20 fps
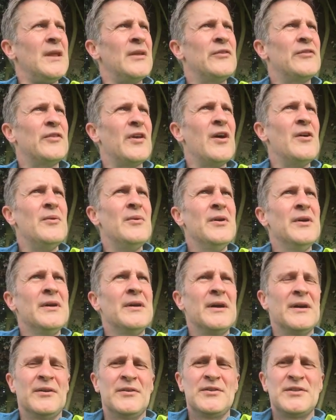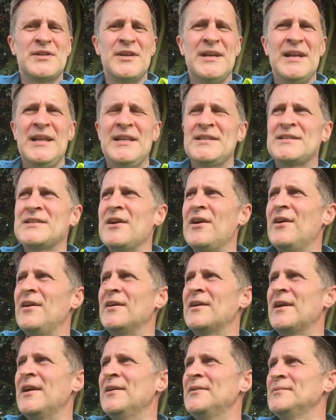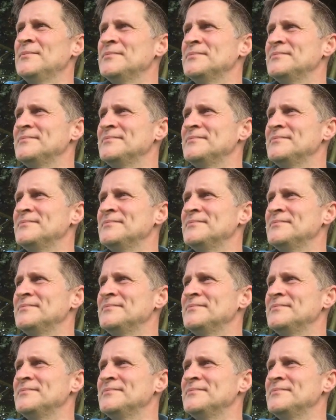So I'm just going to let this car go.